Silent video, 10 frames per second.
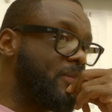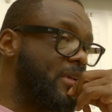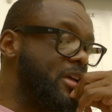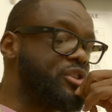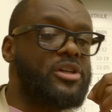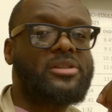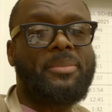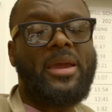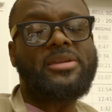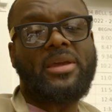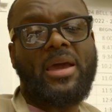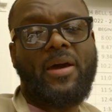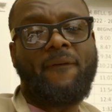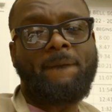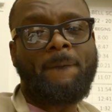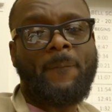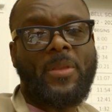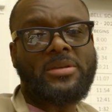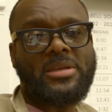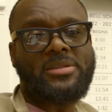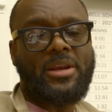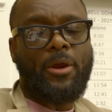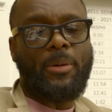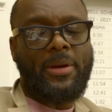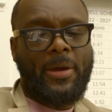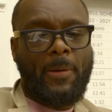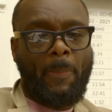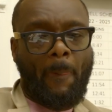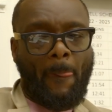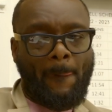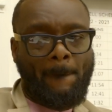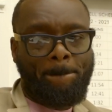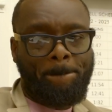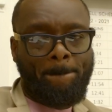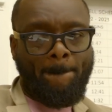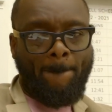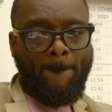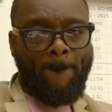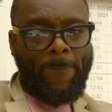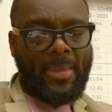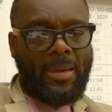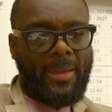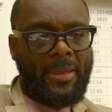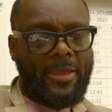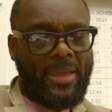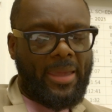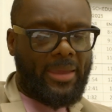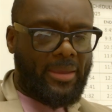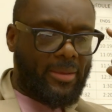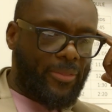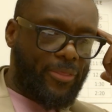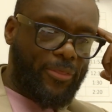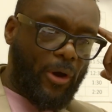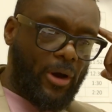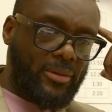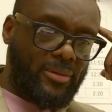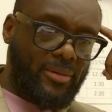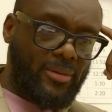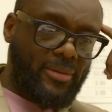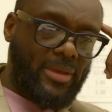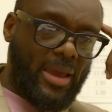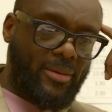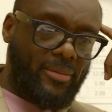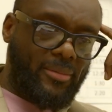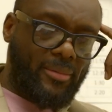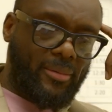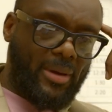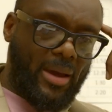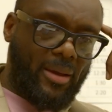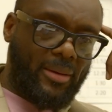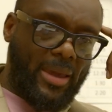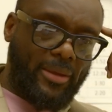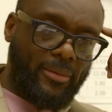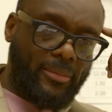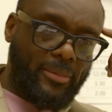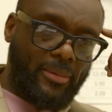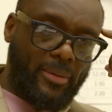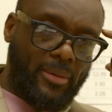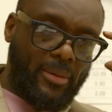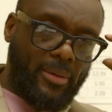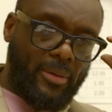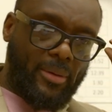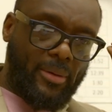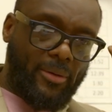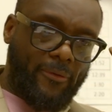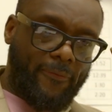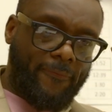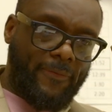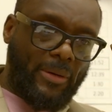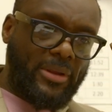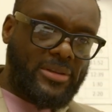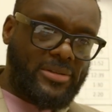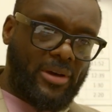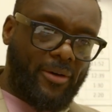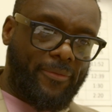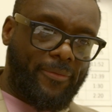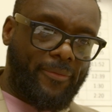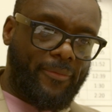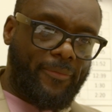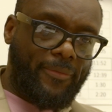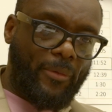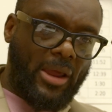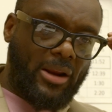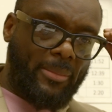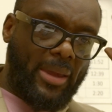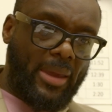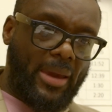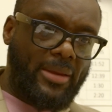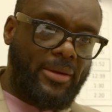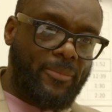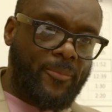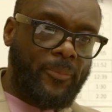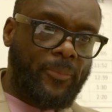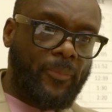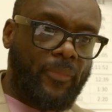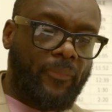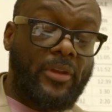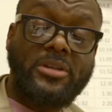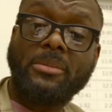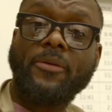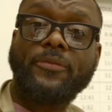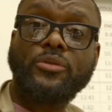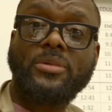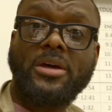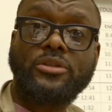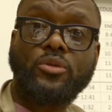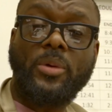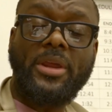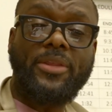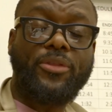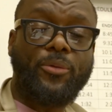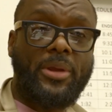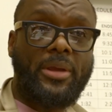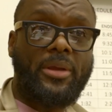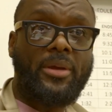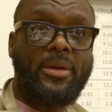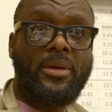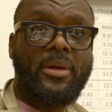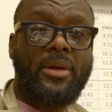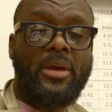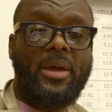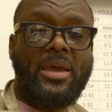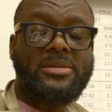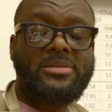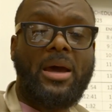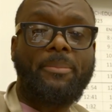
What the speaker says: it's just amazing how, as I sit here right now, a thought that kind of like found itself floating out of my head summer of 2023 has now